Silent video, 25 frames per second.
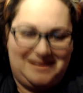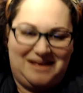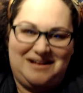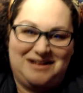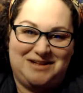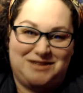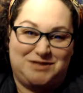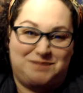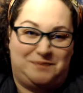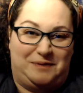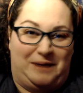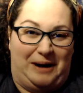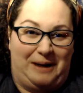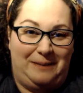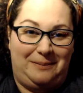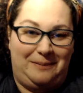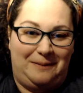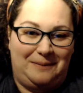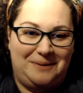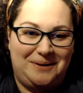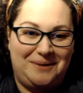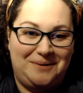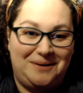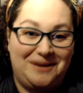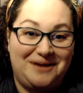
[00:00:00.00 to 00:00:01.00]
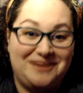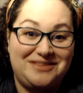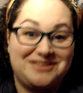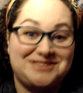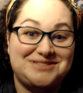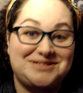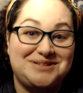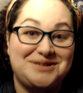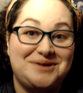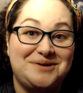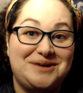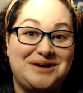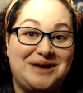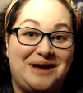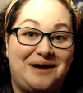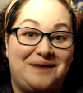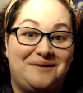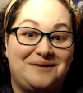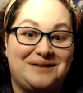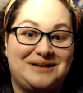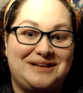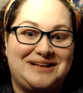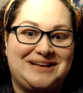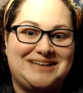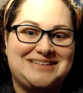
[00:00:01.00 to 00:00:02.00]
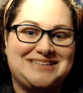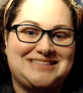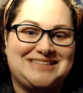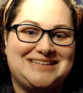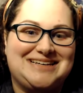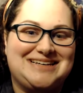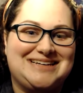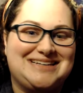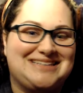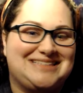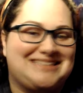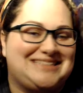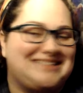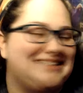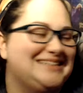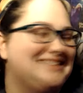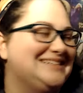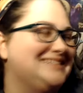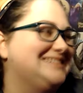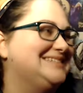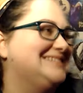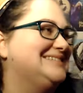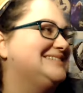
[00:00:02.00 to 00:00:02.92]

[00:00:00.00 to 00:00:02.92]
That's probably where the studio release is!